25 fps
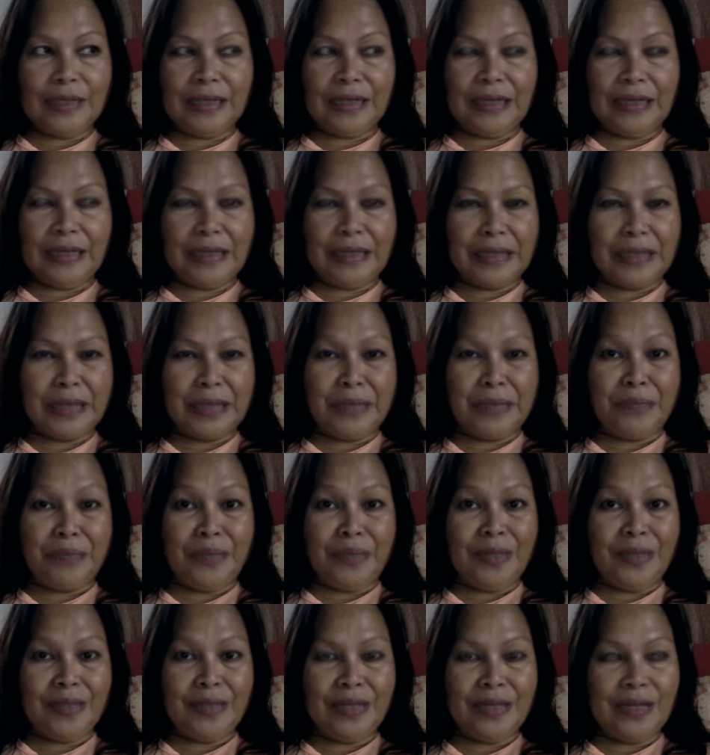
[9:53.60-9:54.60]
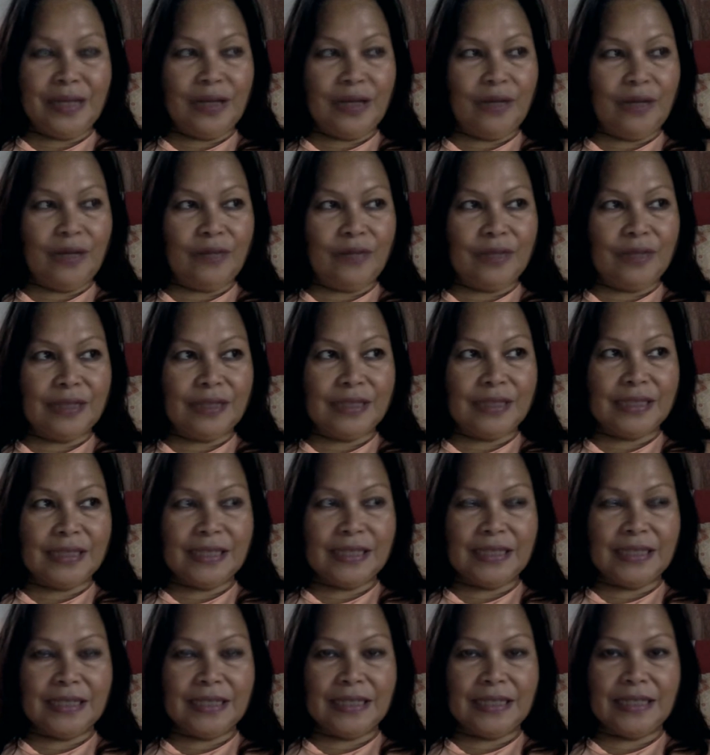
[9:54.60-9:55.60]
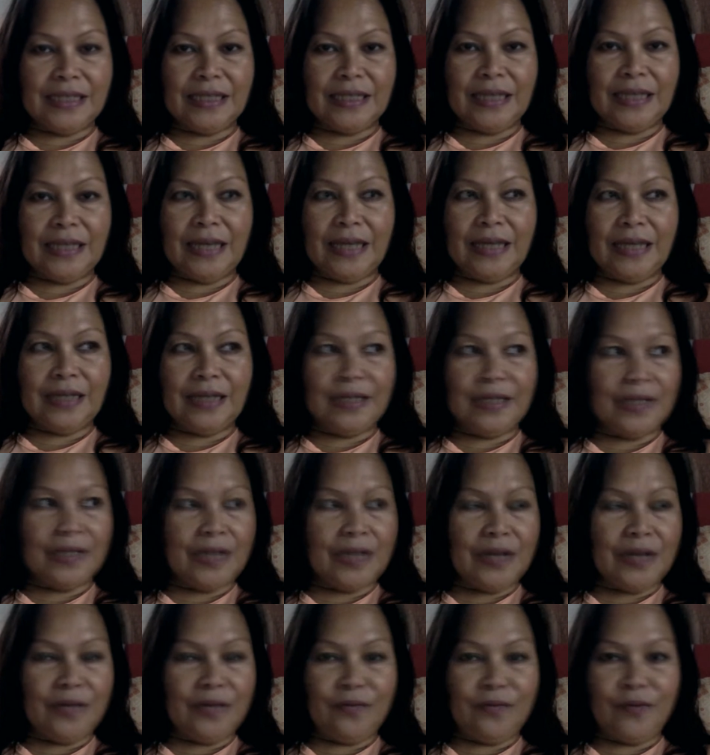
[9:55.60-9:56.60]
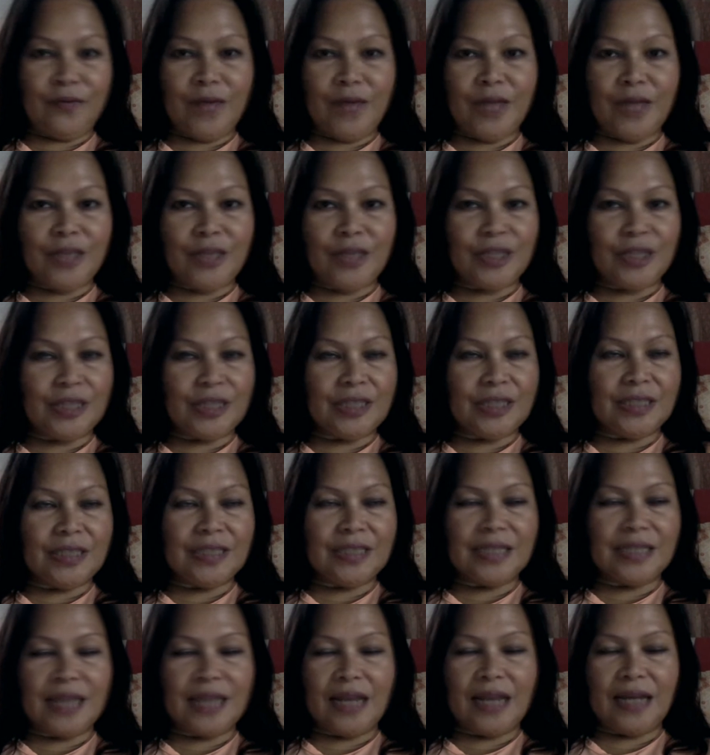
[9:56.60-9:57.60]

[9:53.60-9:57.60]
rebuilding of the city and the renovations